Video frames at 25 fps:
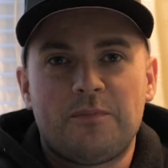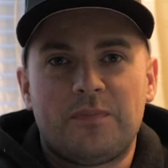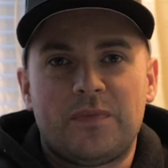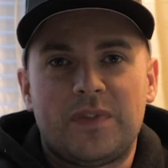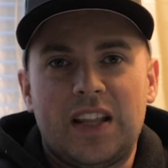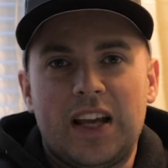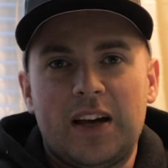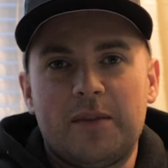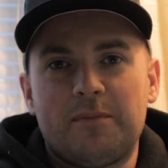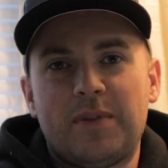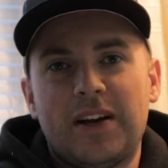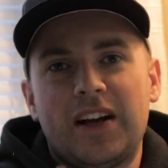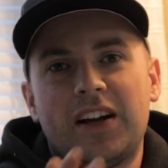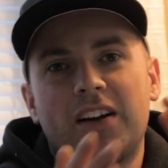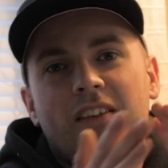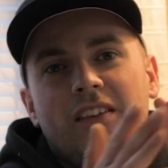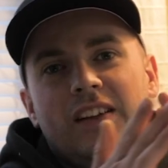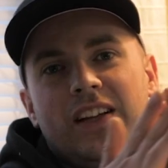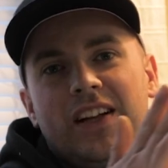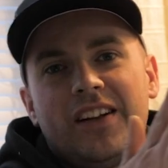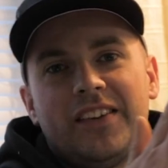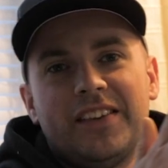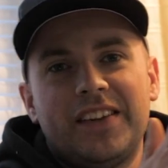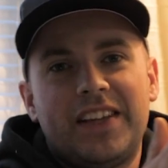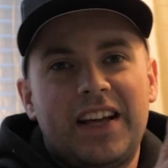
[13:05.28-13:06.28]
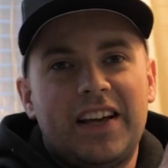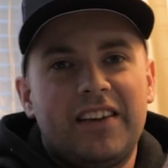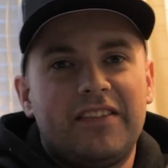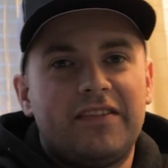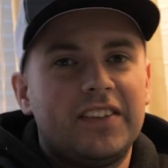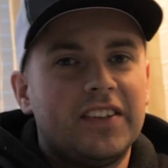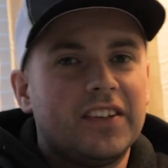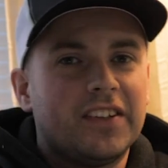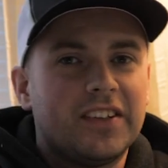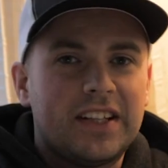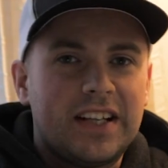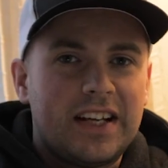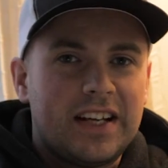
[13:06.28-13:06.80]
that paralleled that
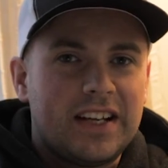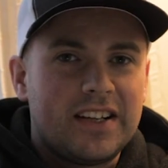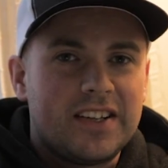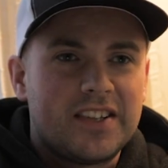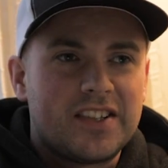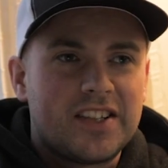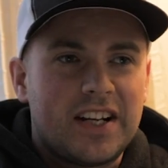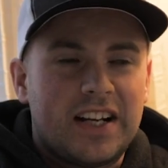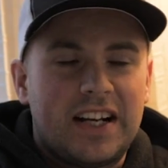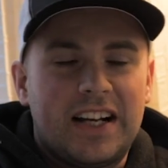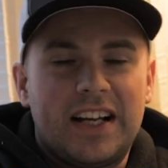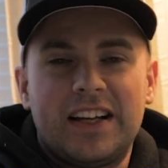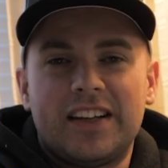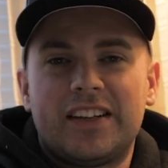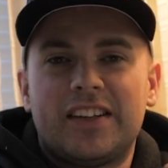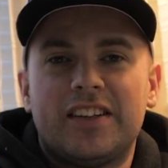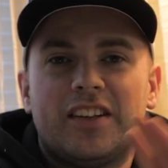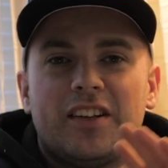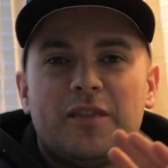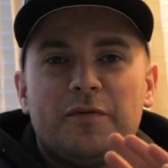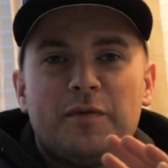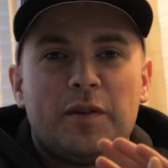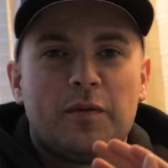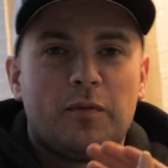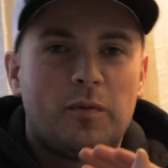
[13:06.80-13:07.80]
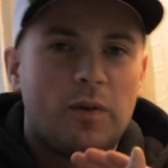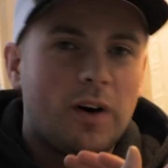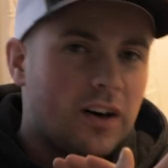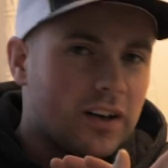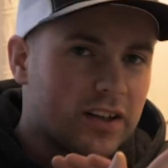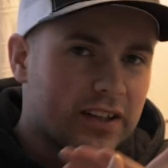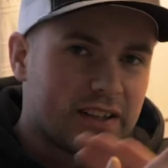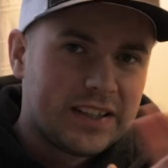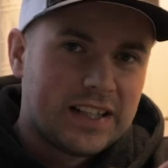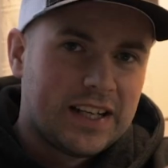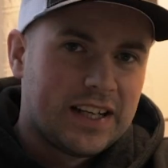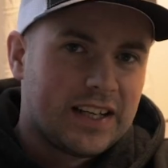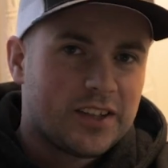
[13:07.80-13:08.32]
field edge, and I could have been
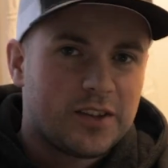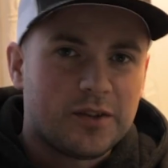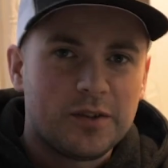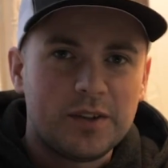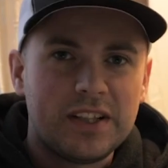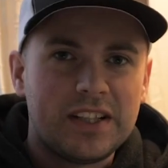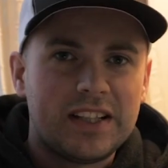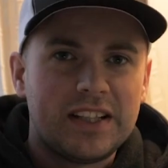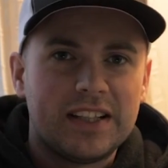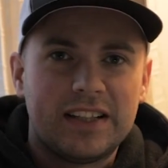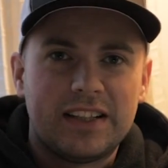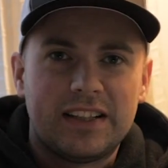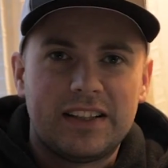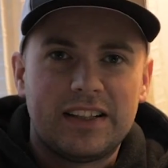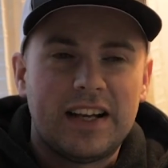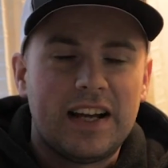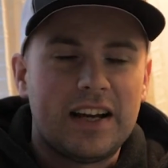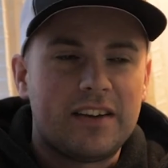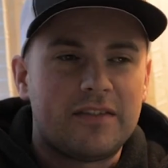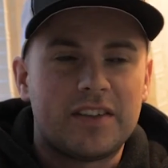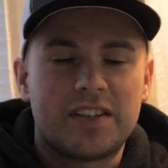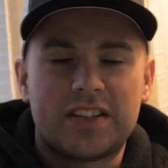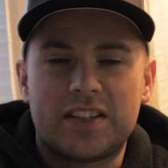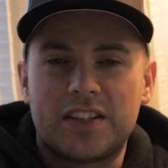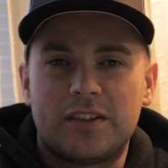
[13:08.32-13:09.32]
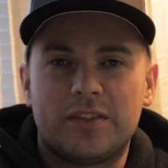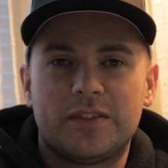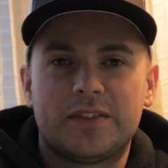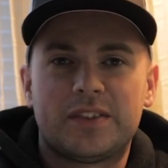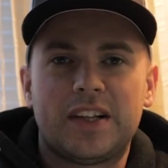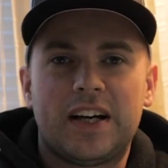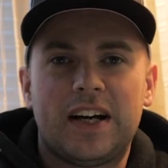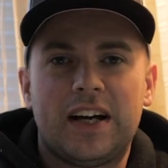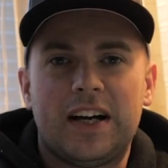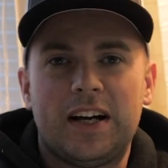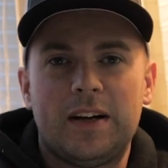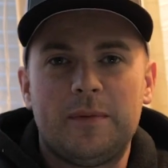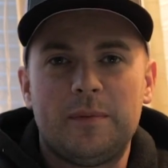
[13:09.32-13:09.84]
walking that creek in every single
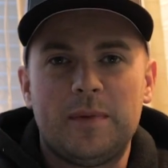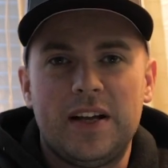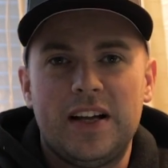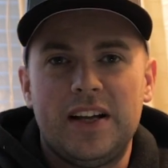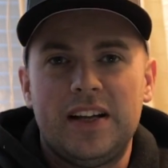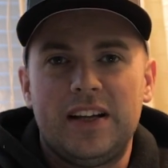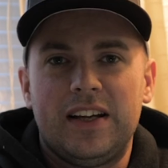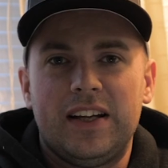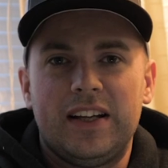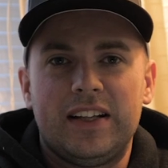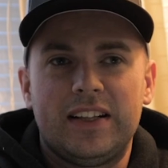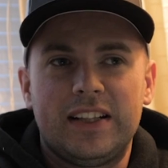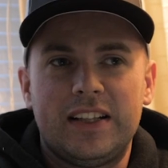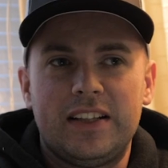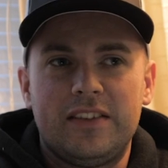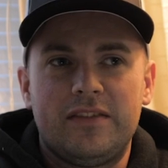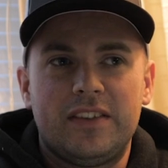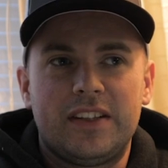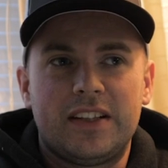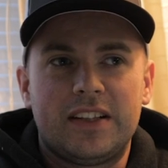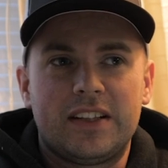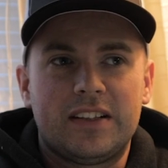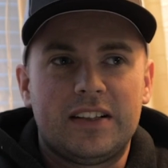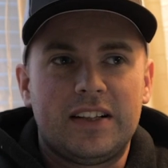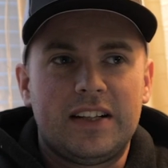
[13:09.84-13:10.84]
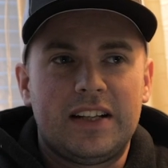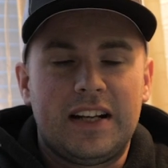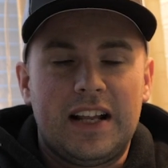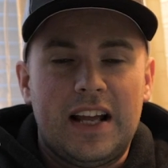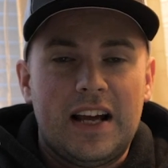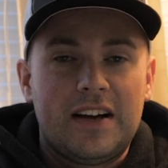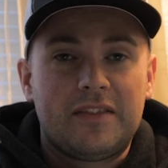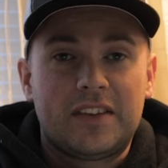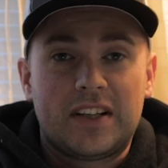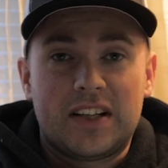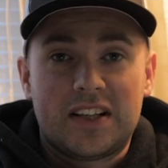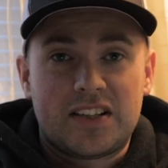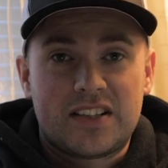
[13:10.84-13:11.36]
time and leaving and
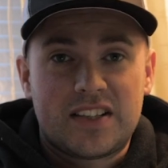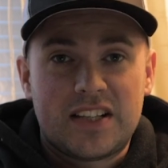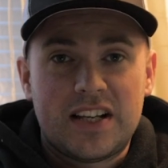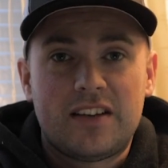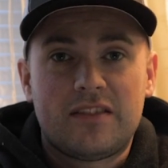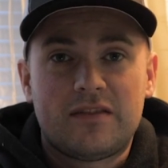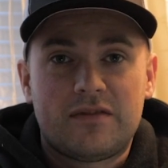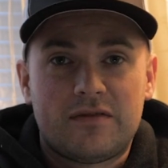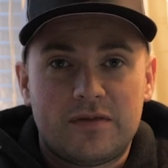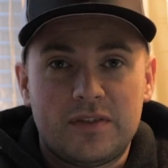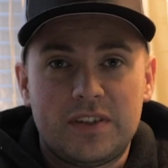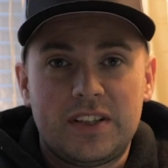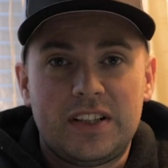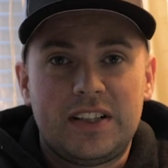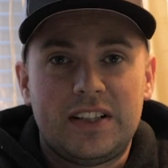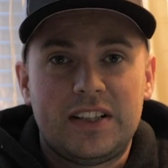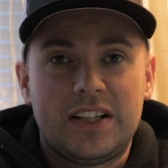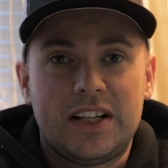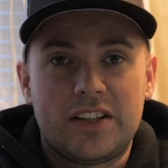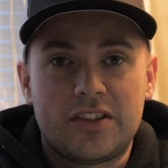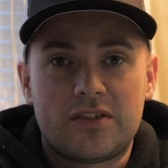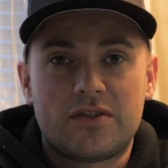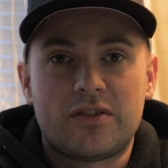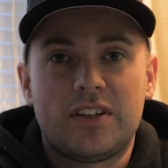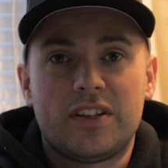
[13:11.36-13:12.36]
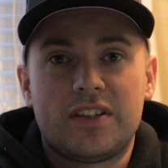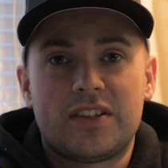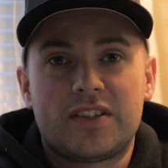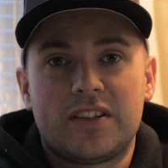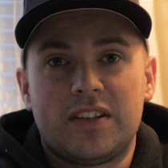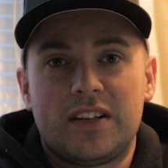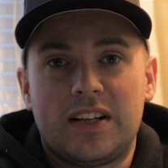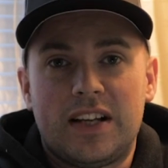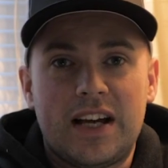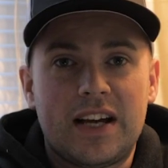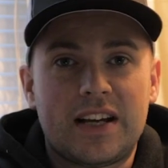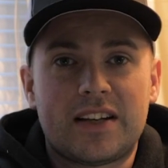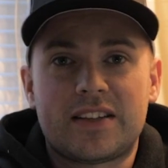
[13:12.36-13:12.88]
having a scent-free entrance
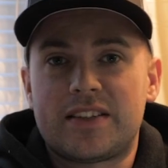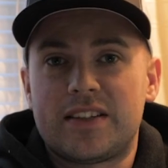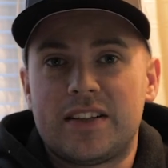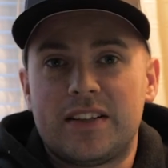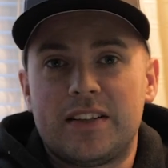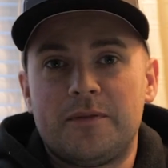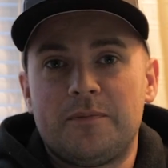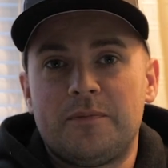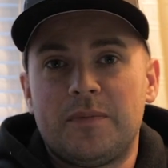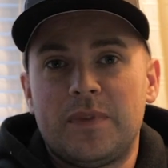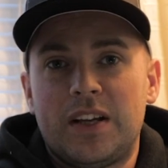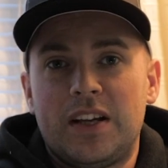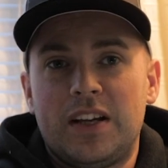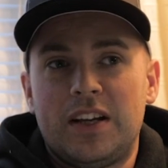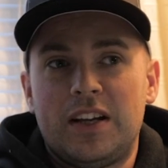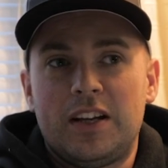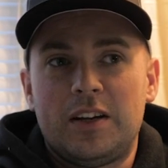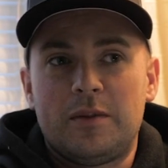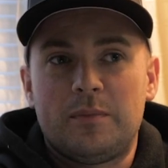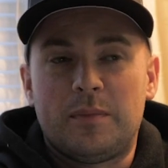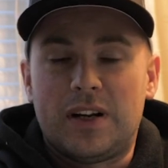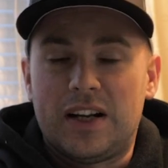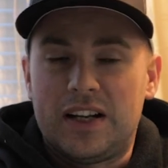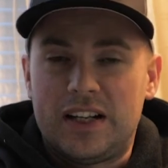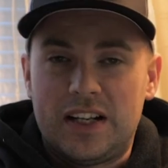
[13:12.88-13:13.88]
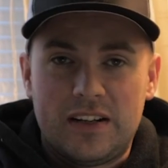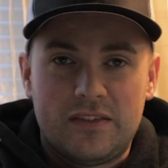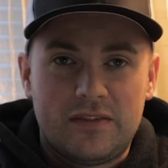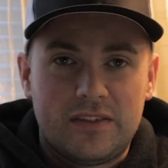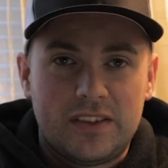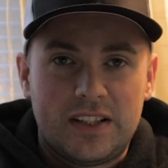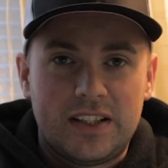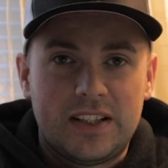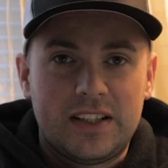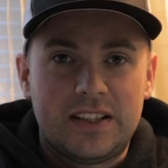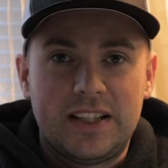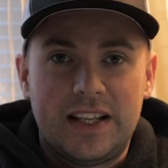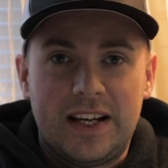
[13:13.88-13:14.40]
and exit. But I never
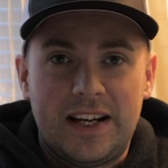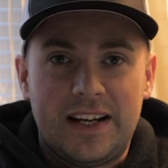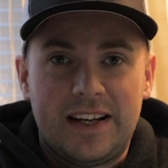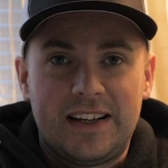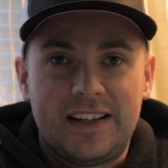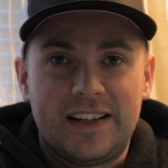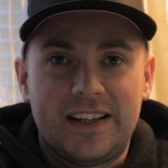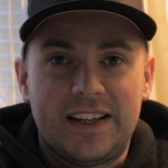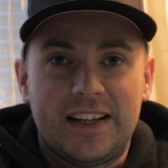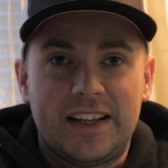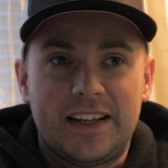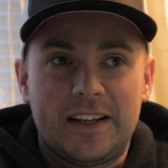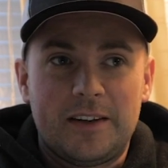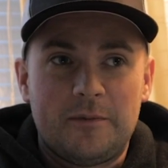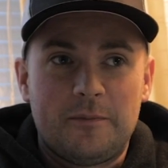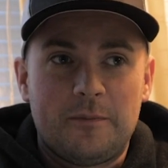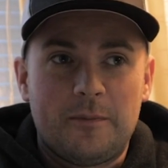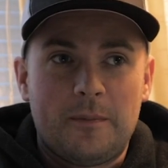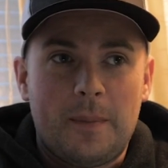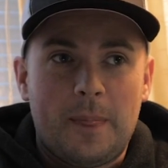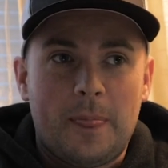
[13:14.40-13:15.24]
did that. And